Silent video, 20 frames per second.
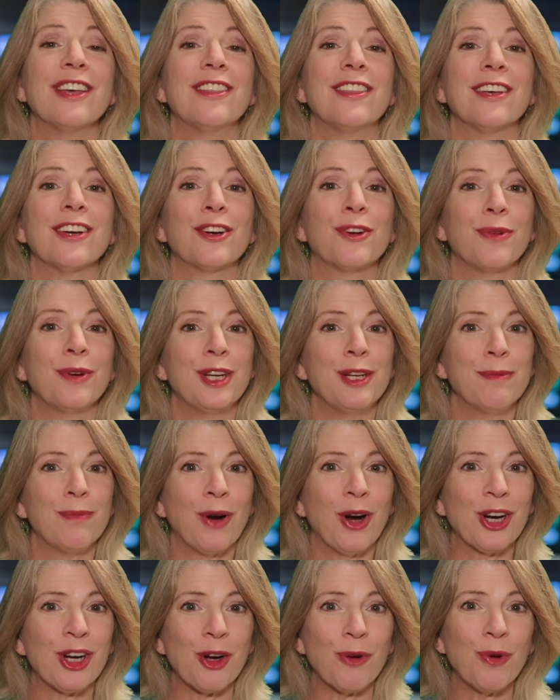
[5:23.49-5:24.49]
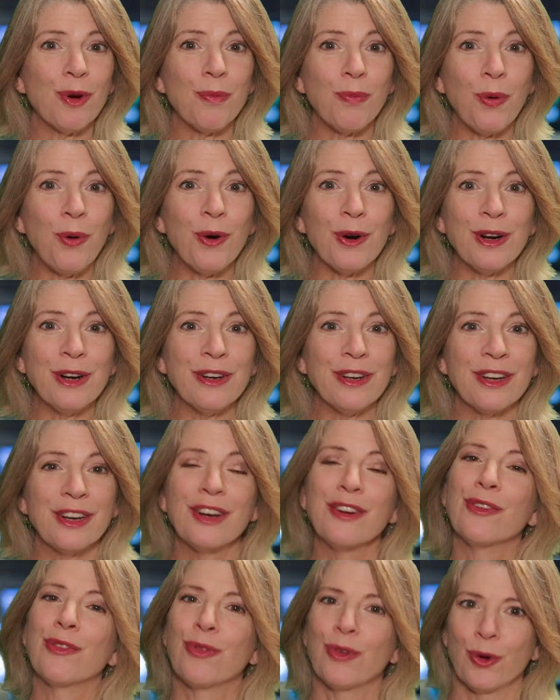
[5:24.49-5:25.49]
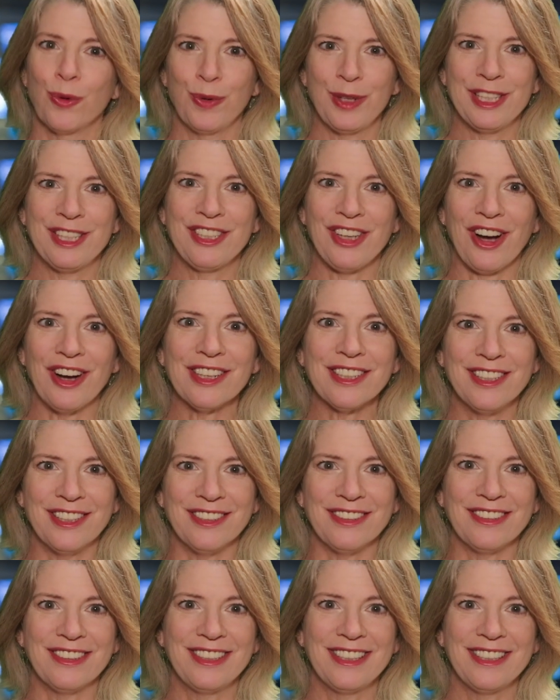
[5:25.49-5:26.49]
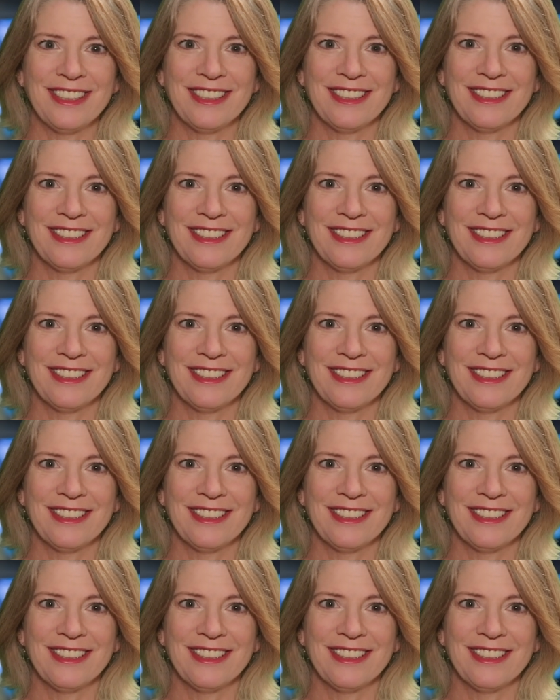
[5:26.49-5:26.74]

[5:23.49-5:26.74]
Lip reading: the Green Market Report for Weed Talk News.